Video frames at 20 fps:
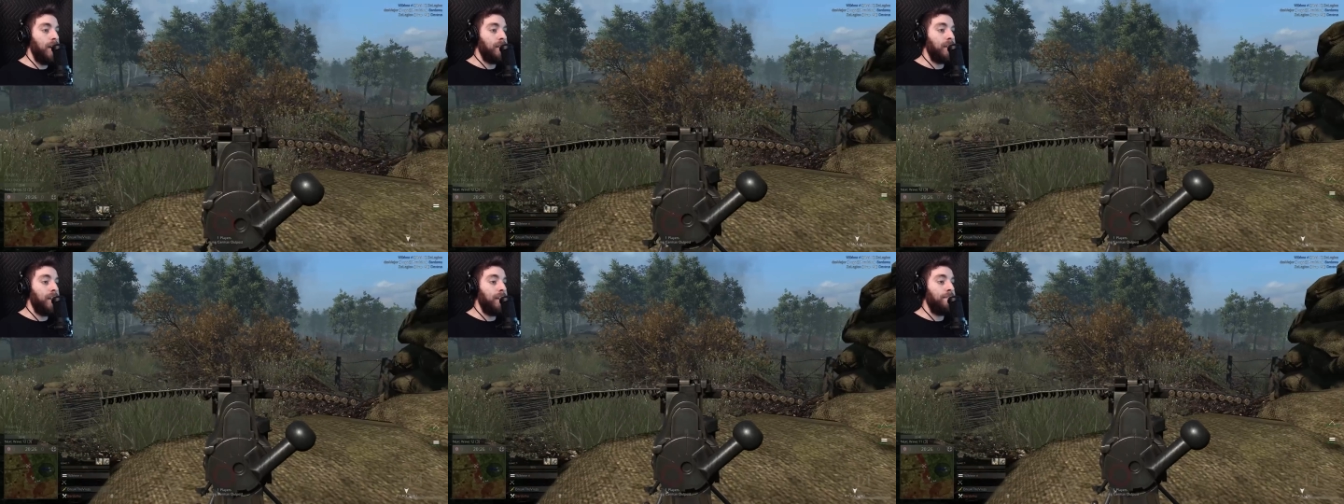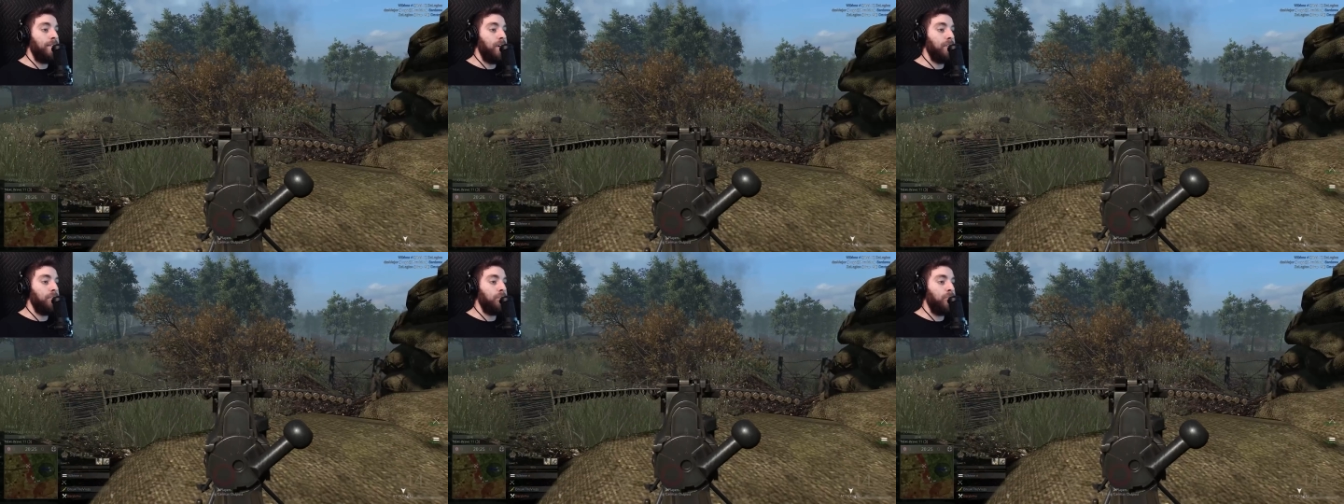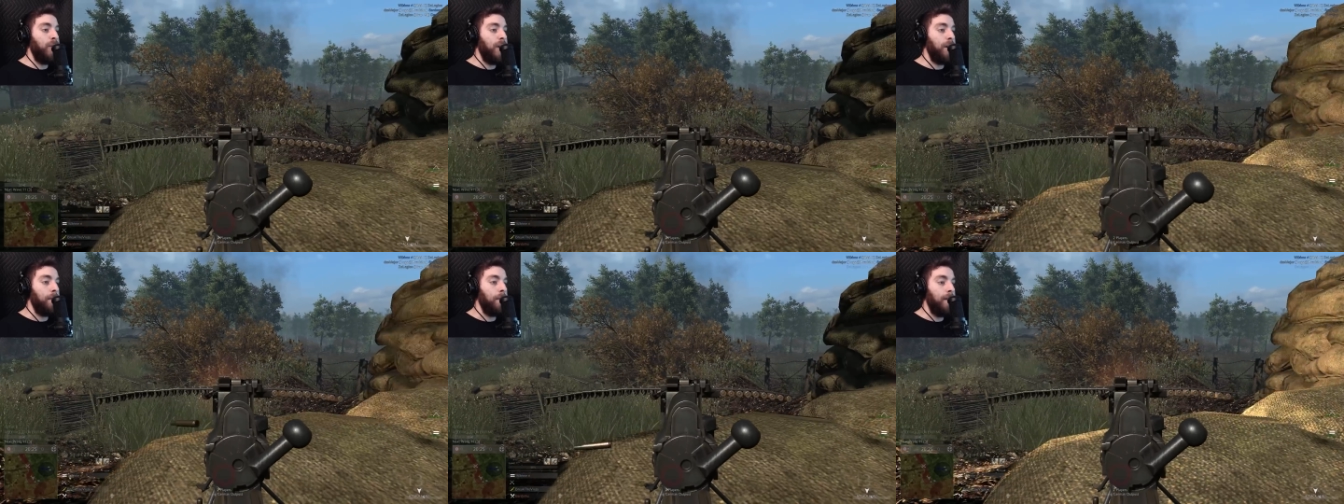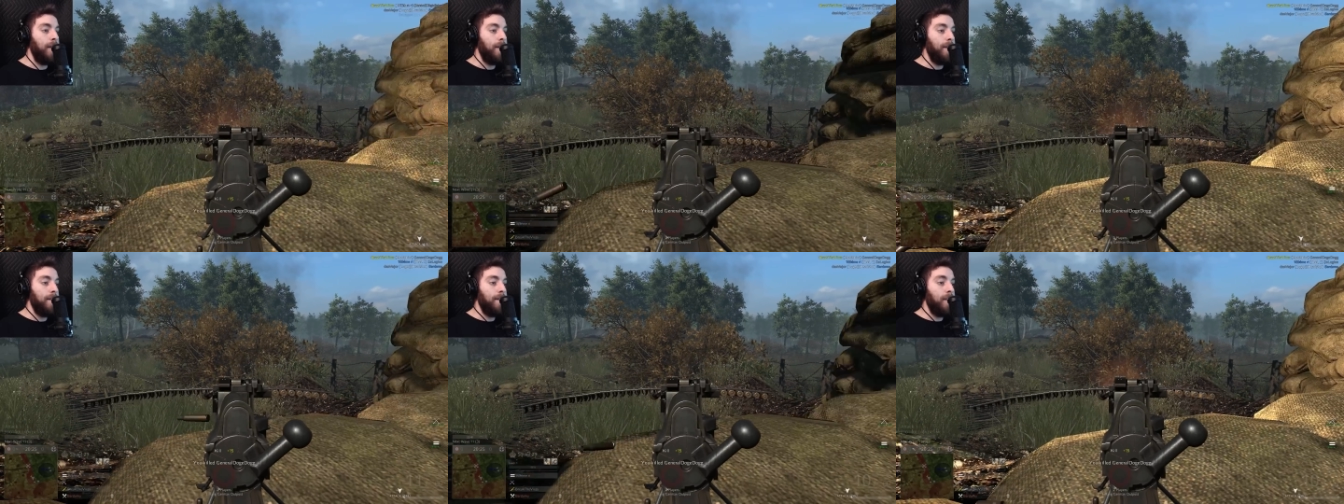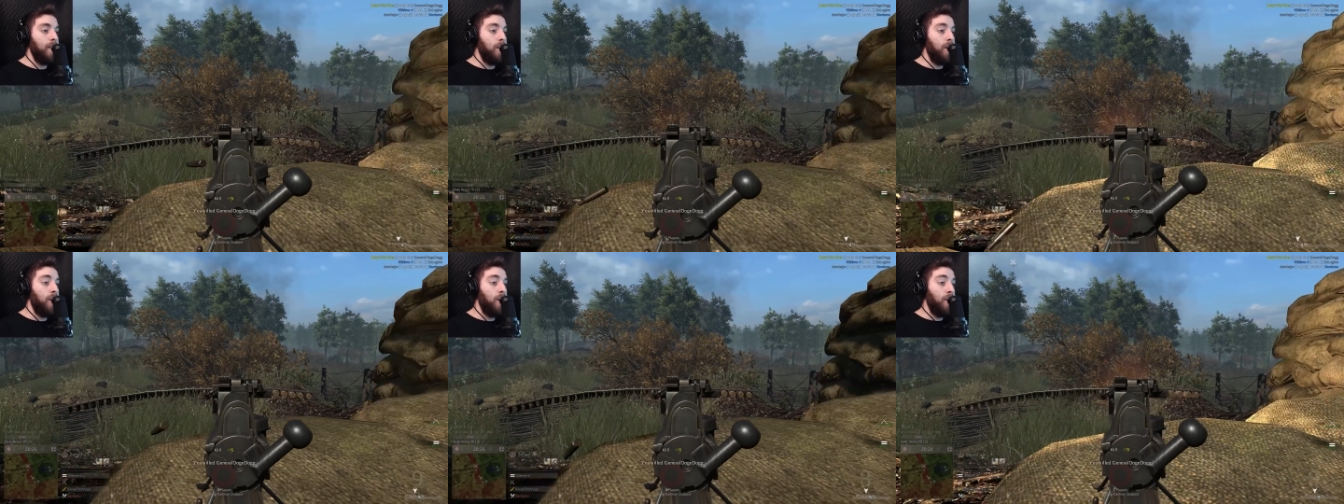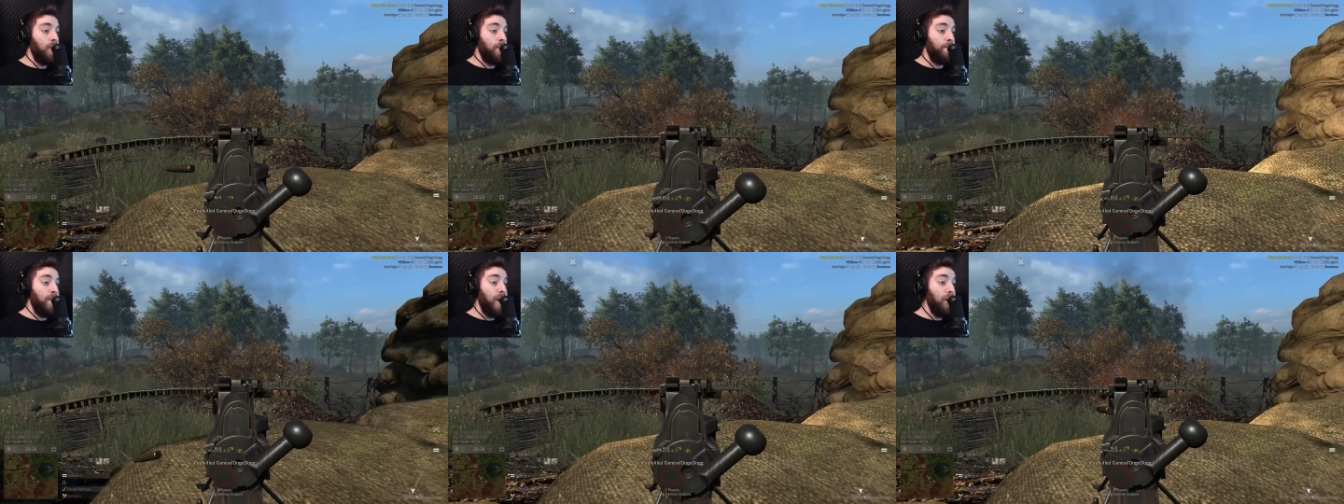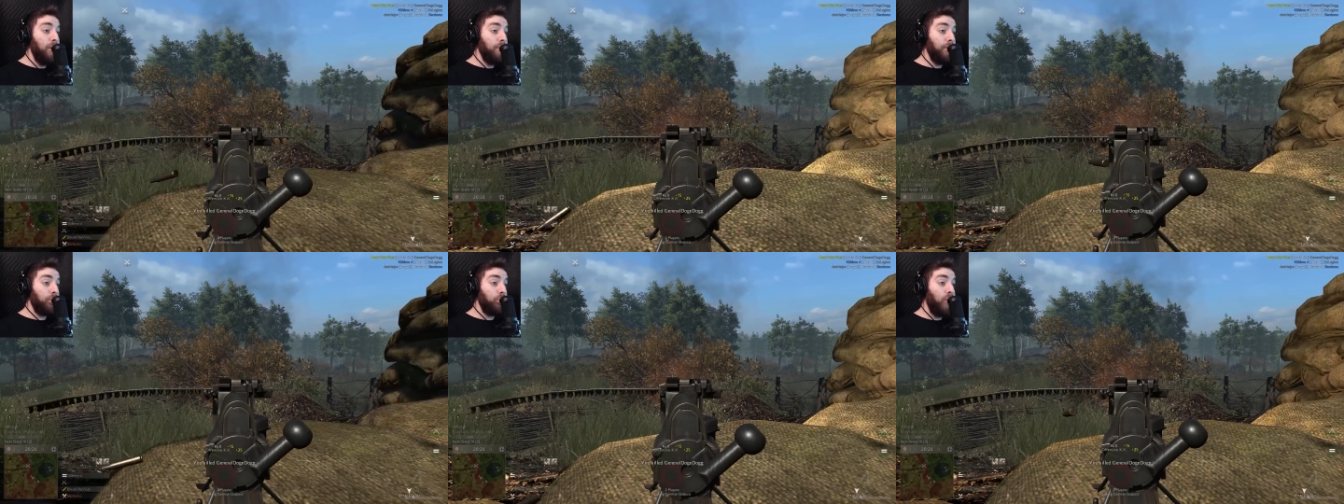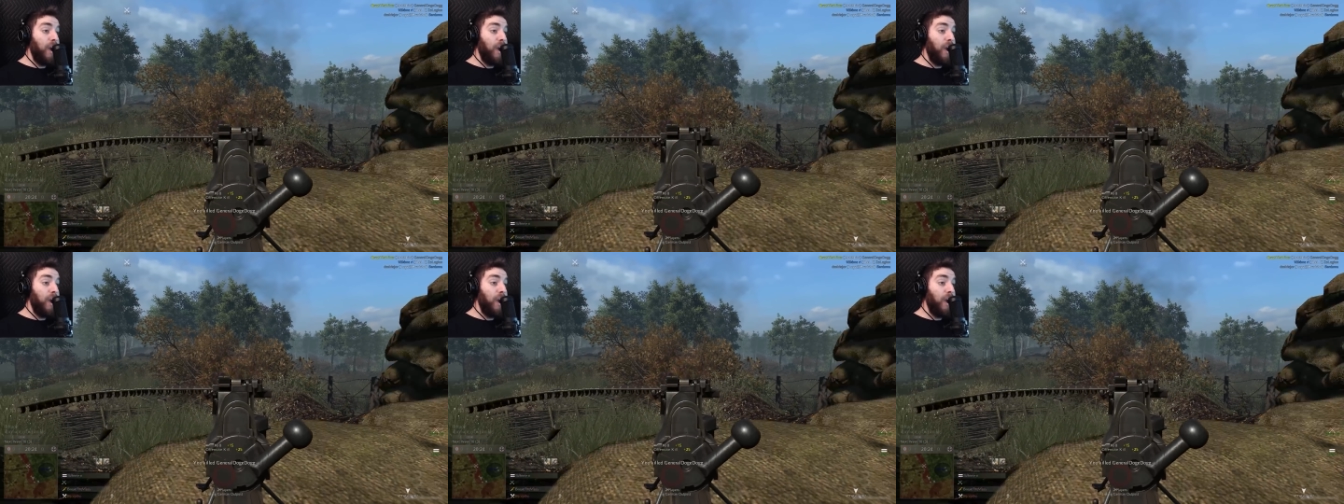thought I followed the trail. Follow the